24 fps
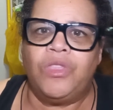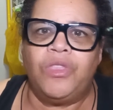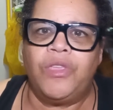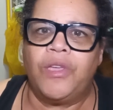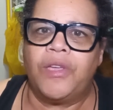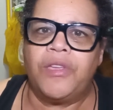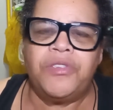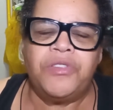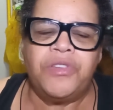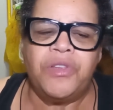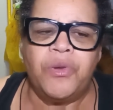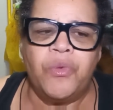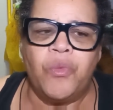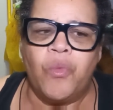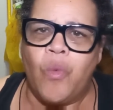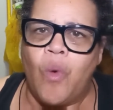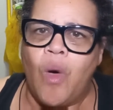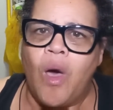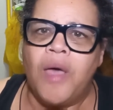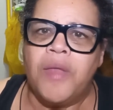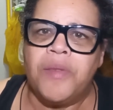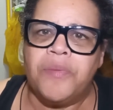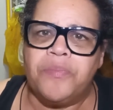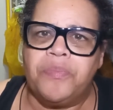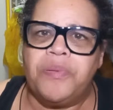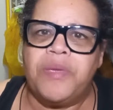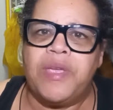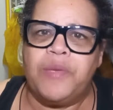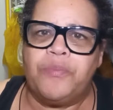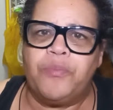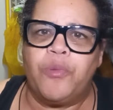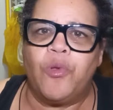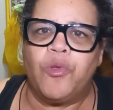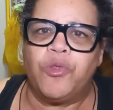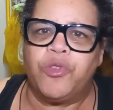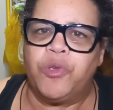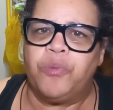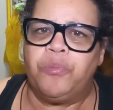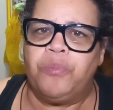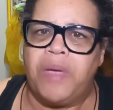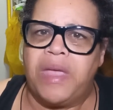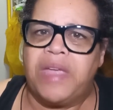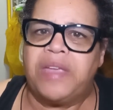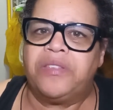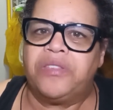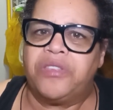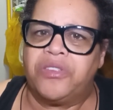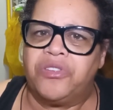doesn't want people to
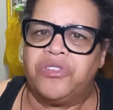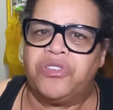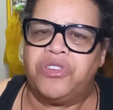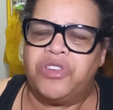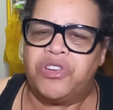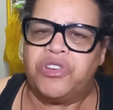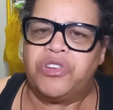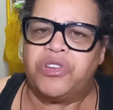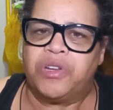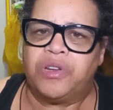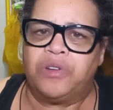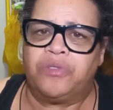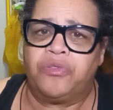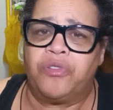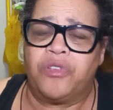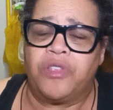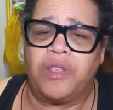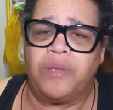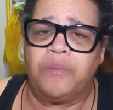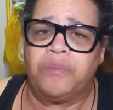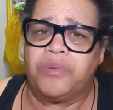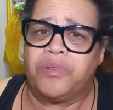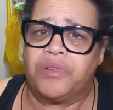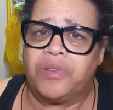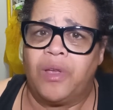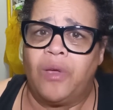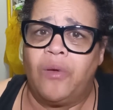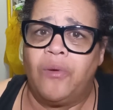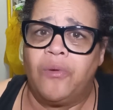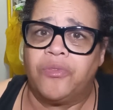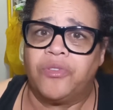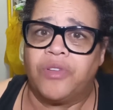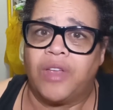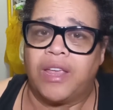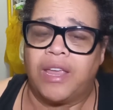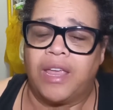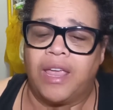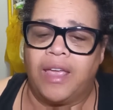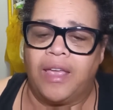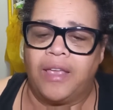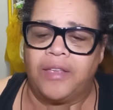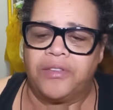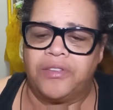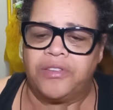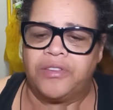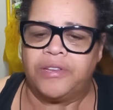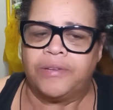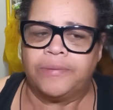make decisions for themselves, I
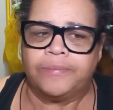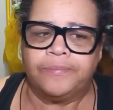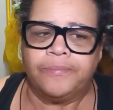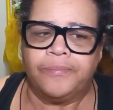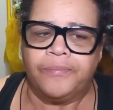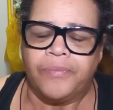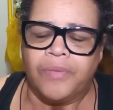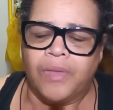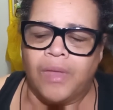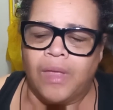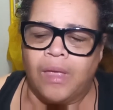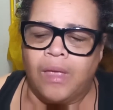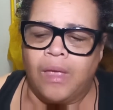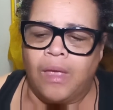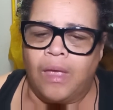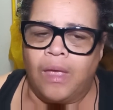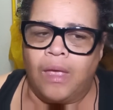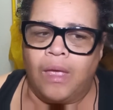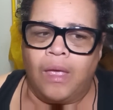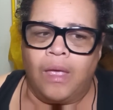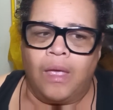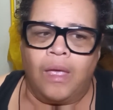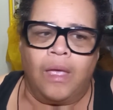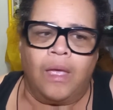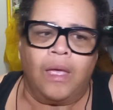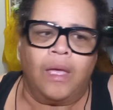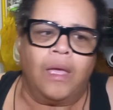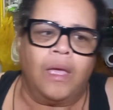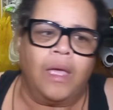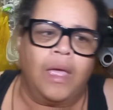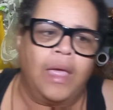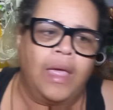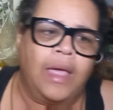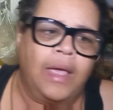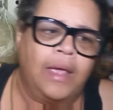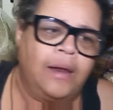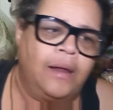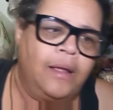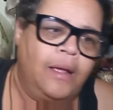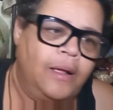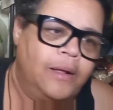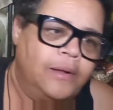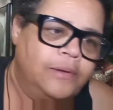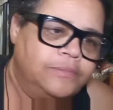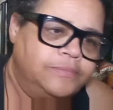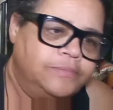guess. And,